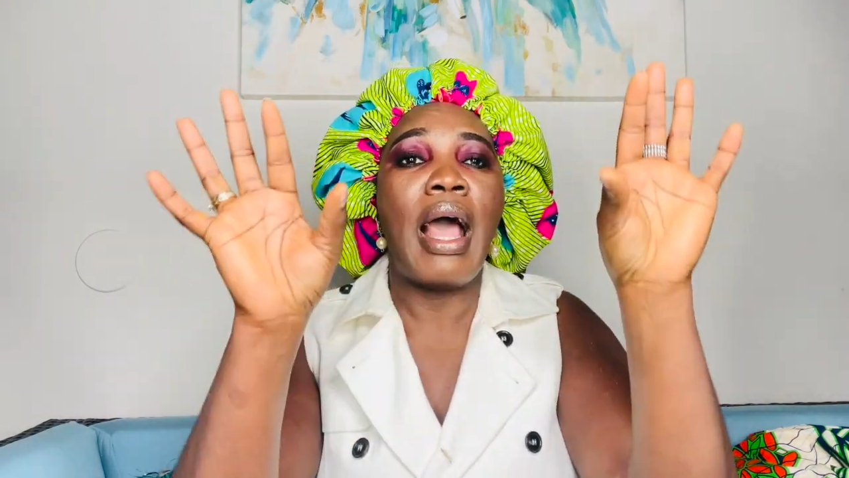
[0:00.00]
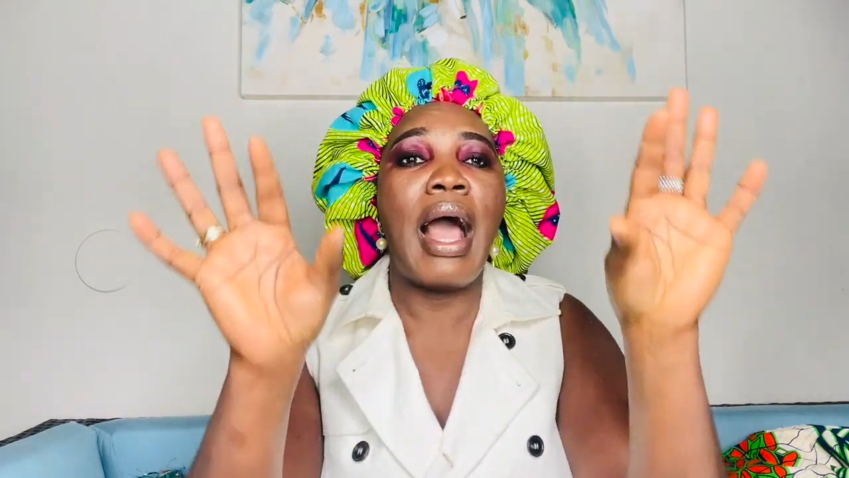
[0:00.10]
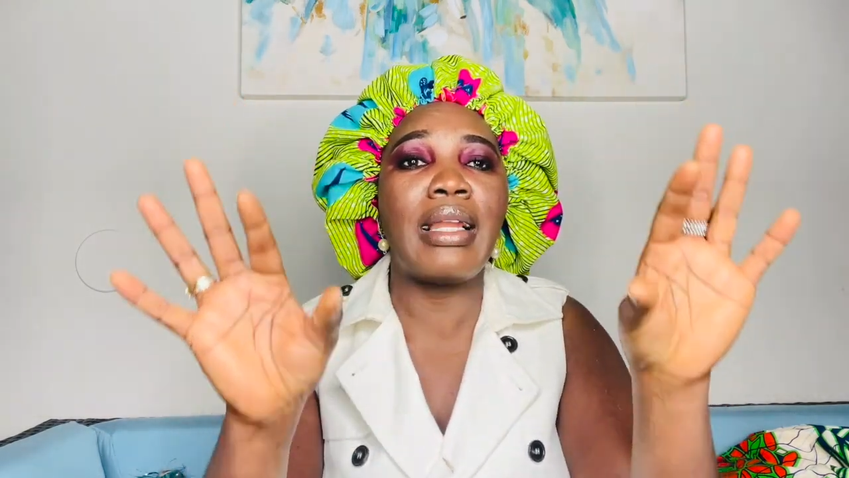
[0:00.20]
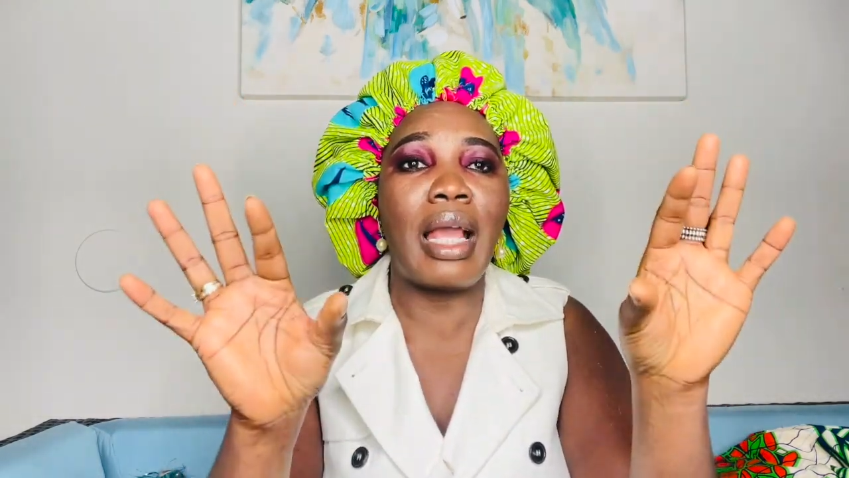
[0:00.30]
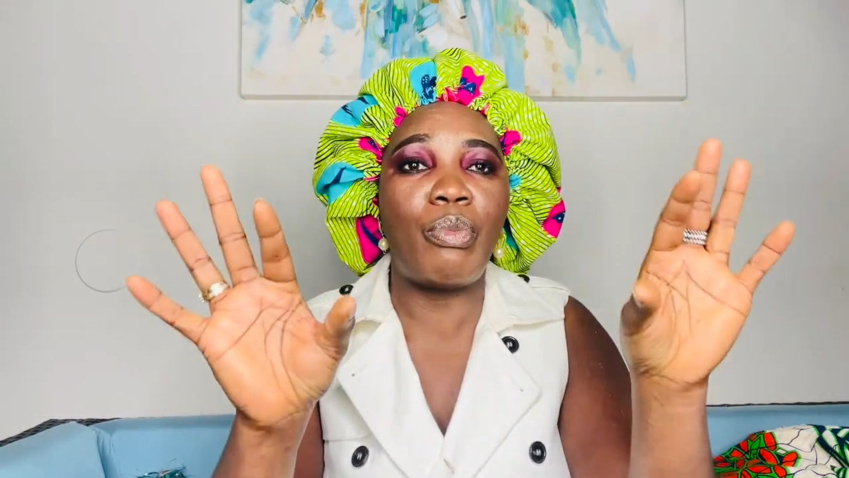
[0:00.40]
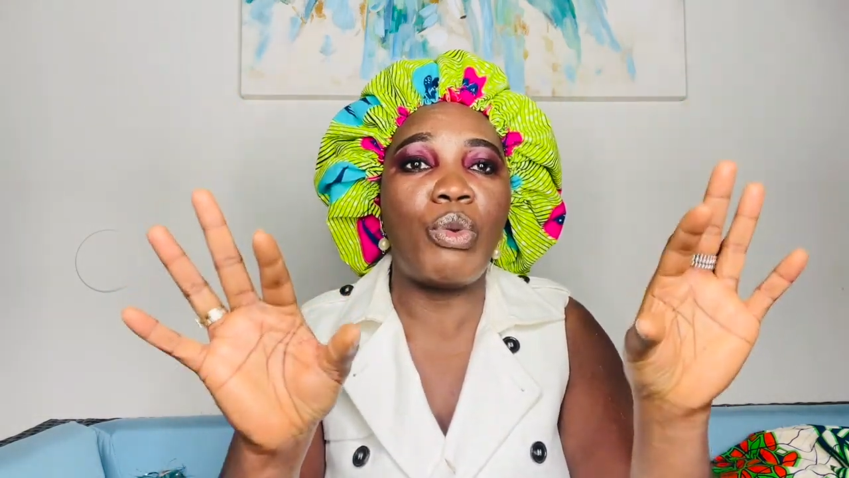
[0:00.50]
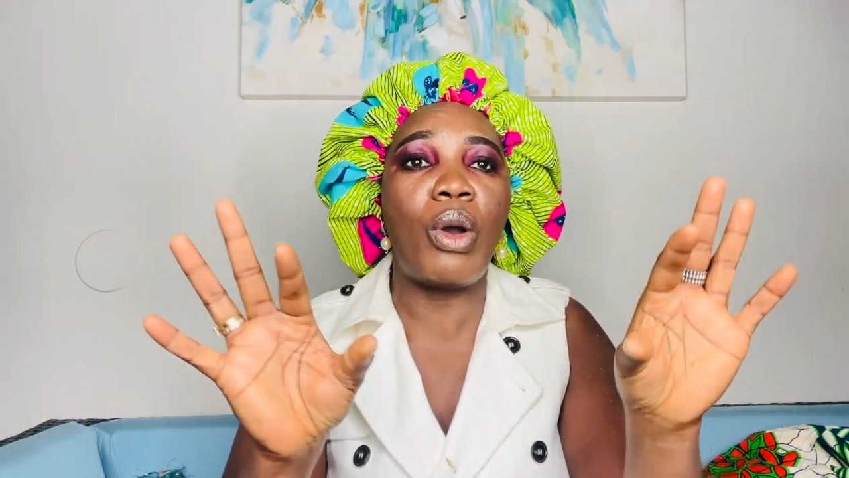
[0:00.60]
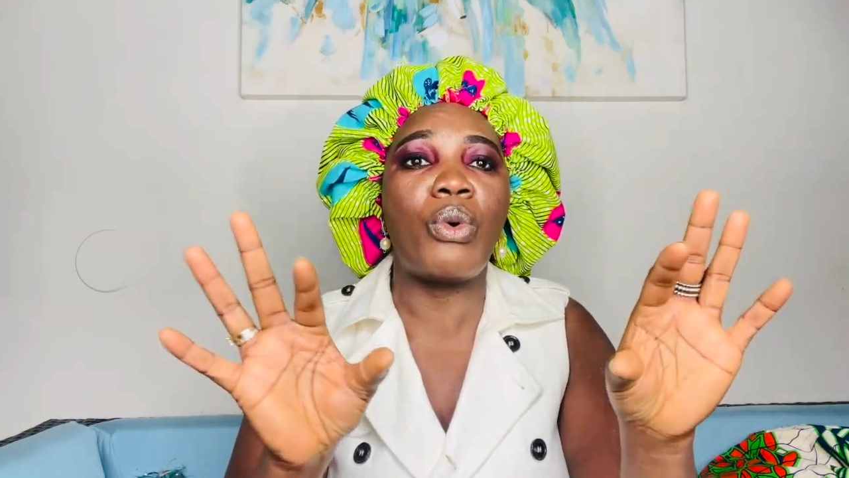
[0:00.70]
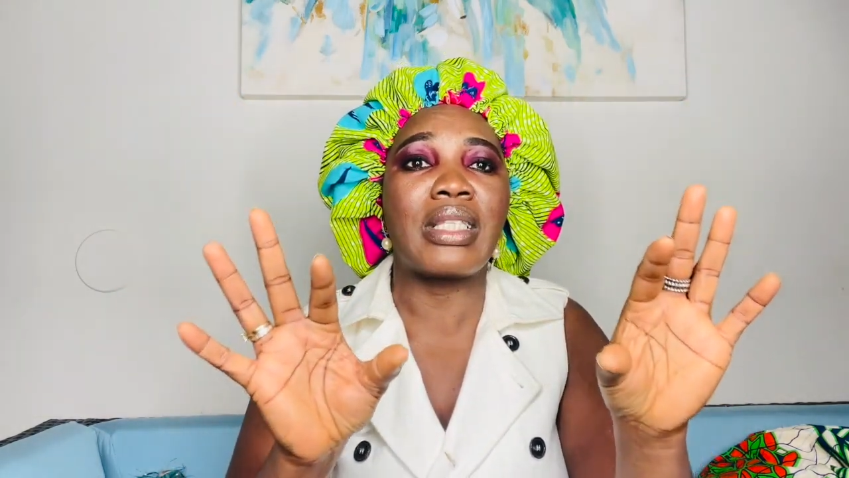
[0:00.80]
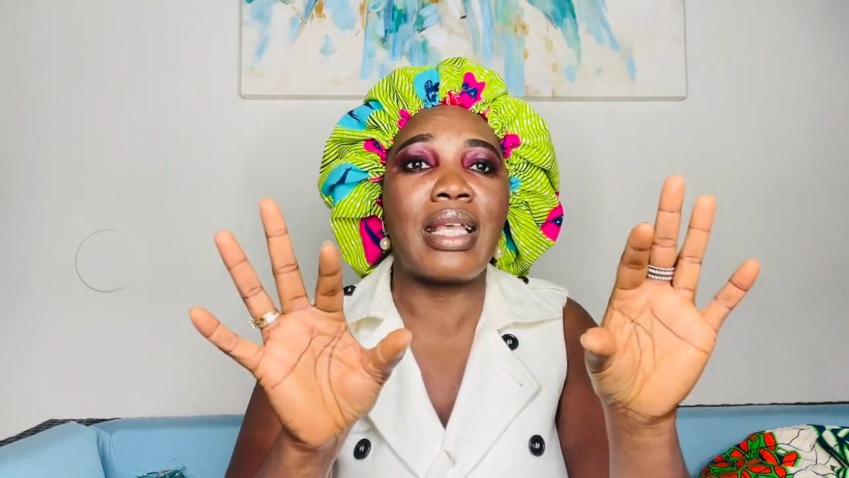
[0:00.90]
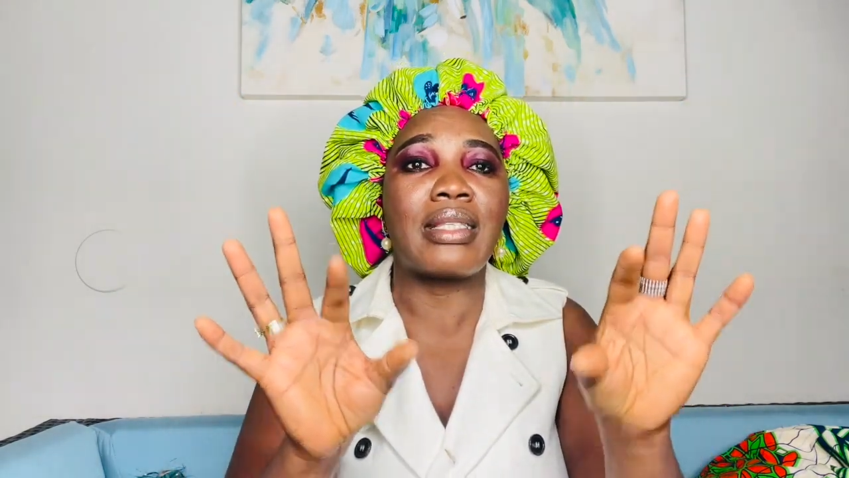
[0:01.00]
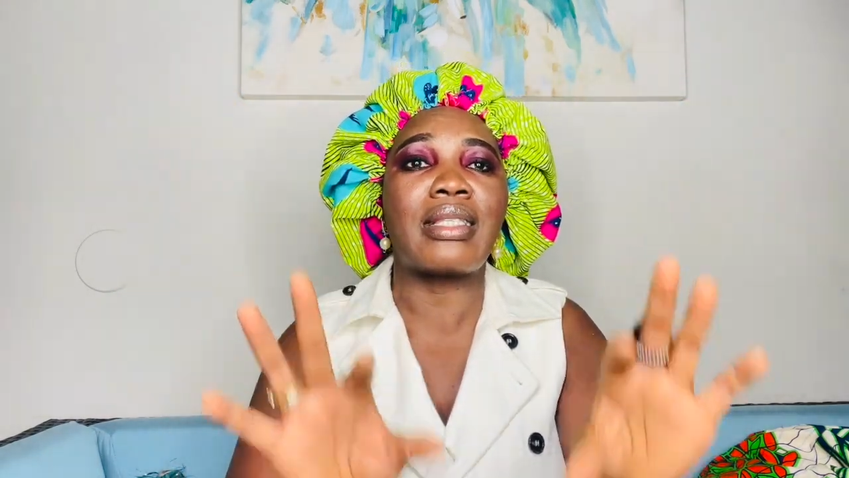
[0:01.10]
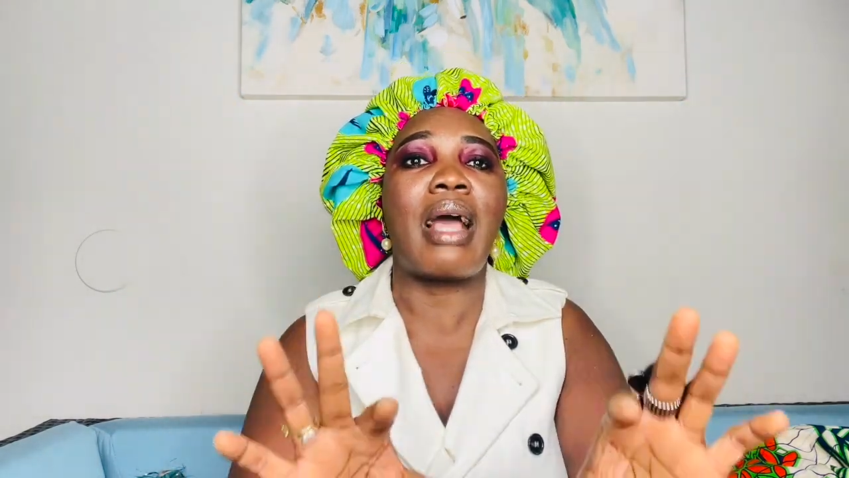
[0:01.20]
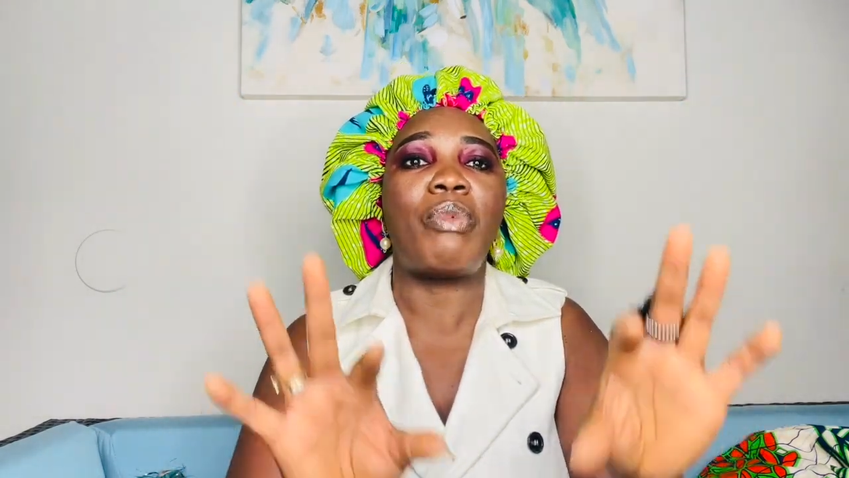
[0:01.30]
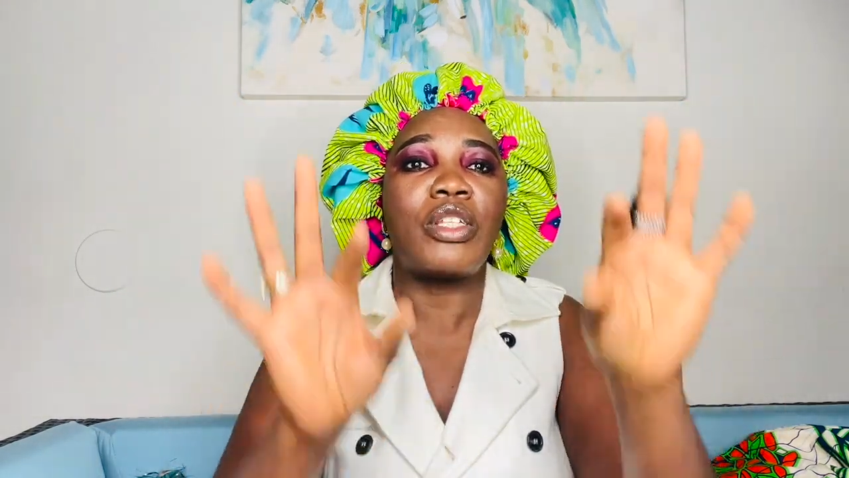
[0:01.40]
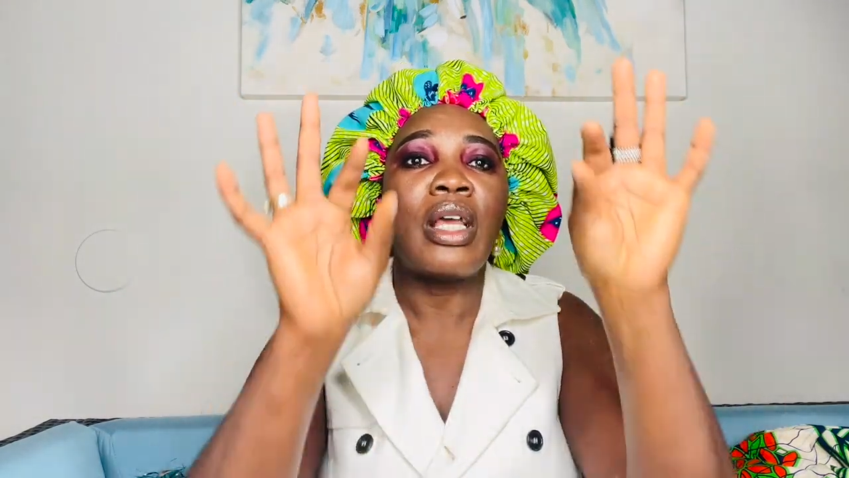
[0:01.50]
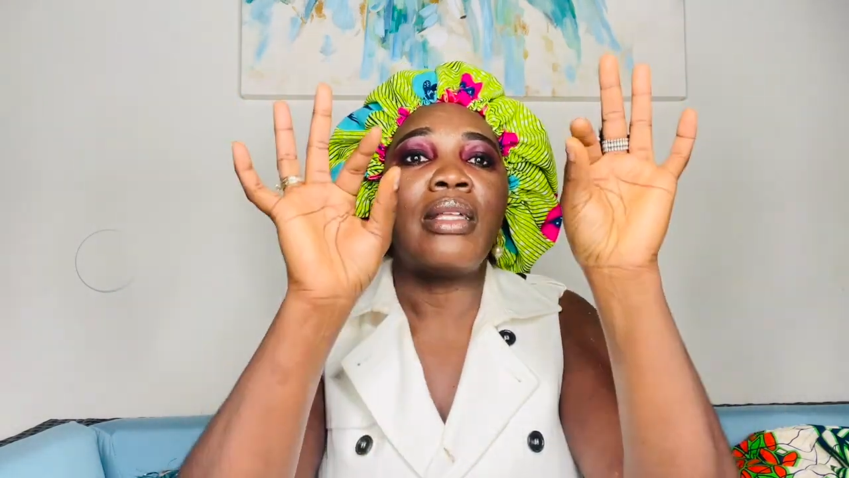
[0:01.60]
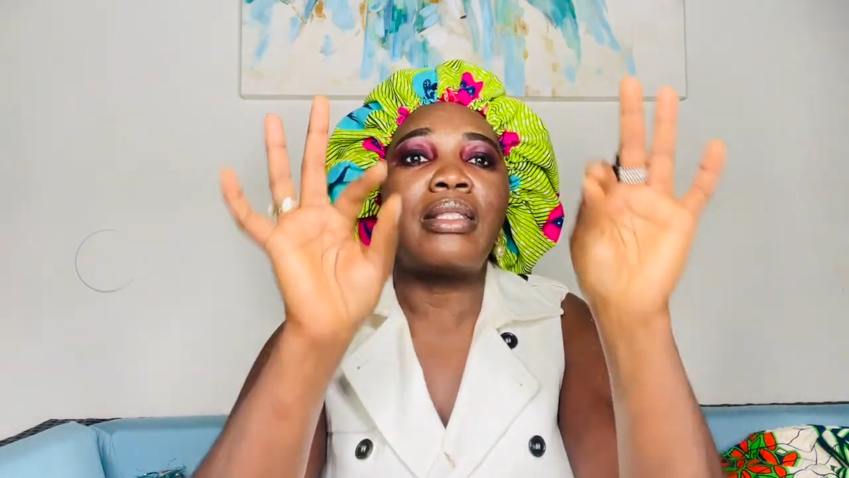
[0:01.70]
how Liberia was established.